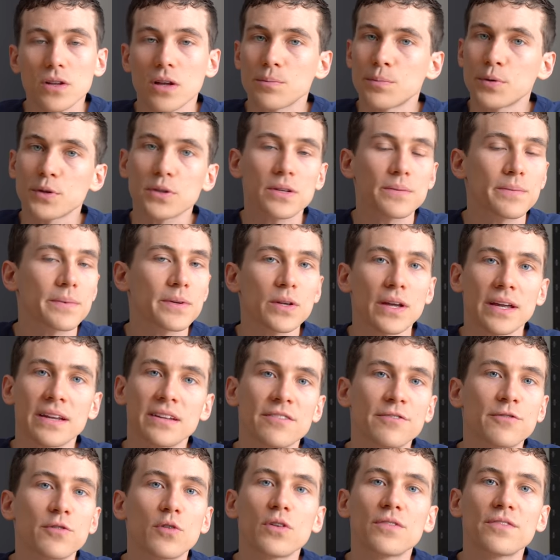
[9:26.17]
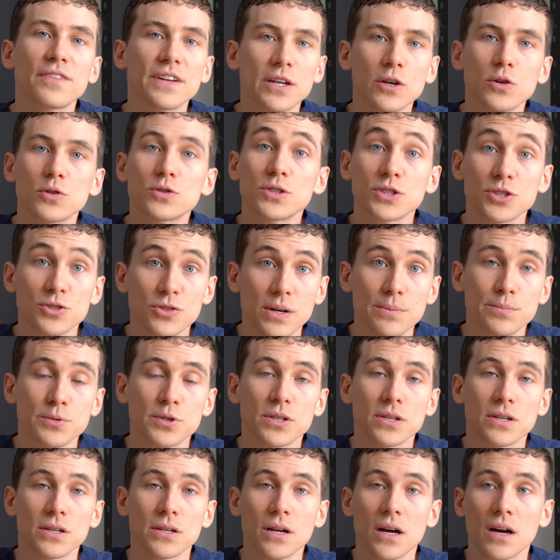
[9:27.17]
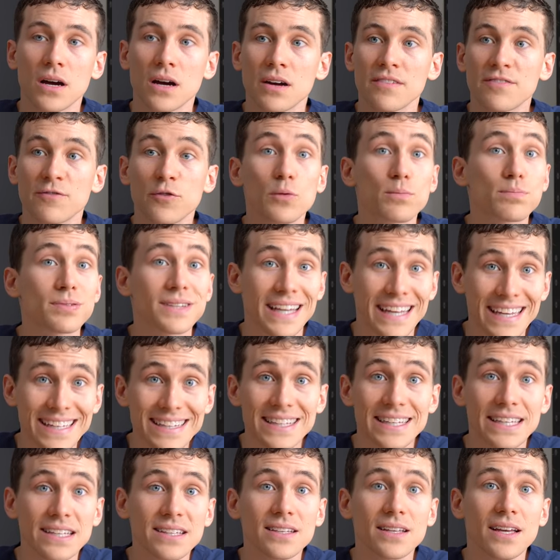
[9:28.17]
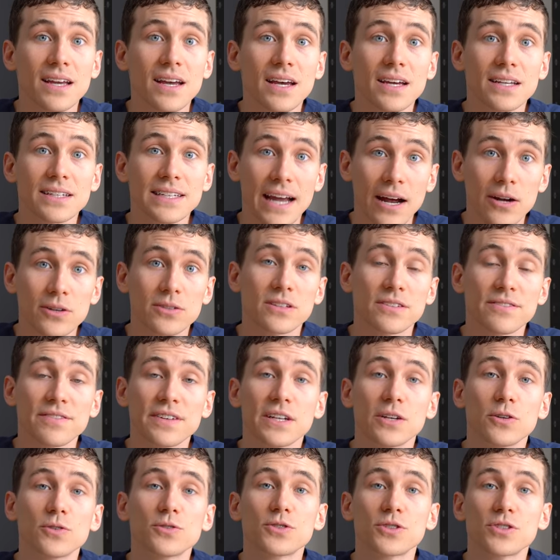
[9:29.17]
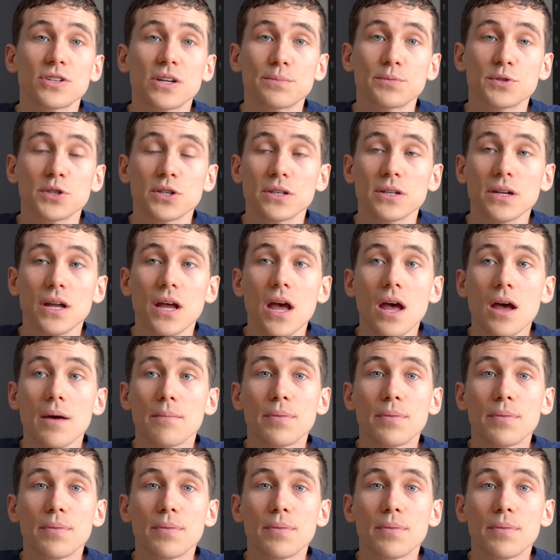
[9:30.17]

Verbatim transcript: I'll put them in the full video description, uh, full playlist down in the video description.